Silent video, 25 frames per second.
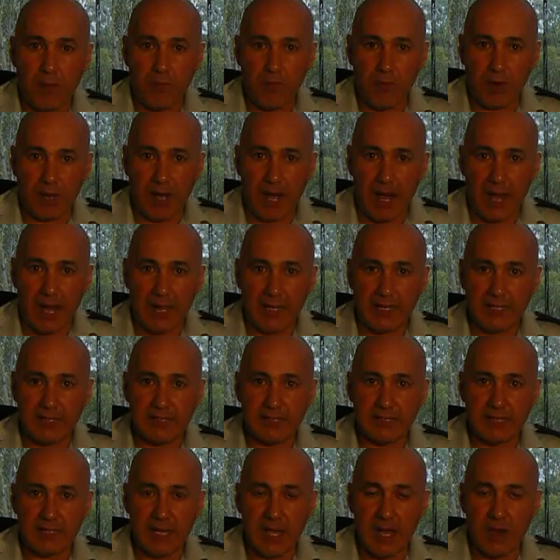
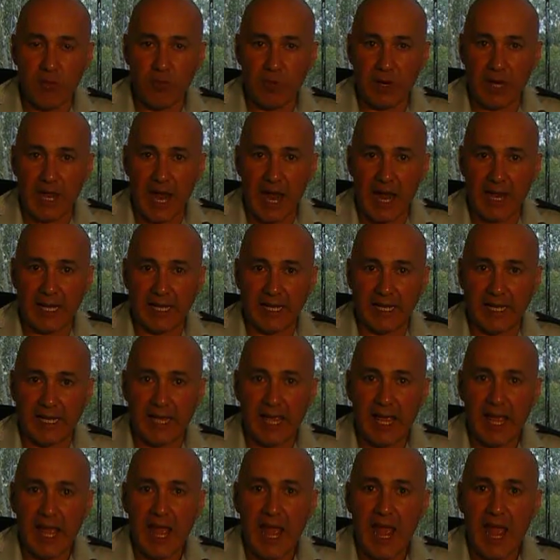brigades
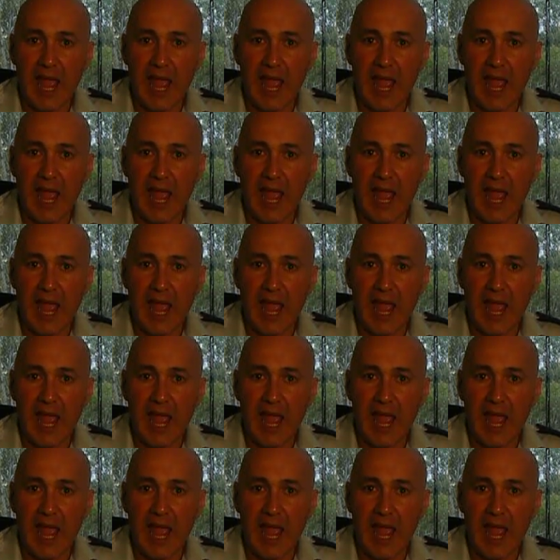regarding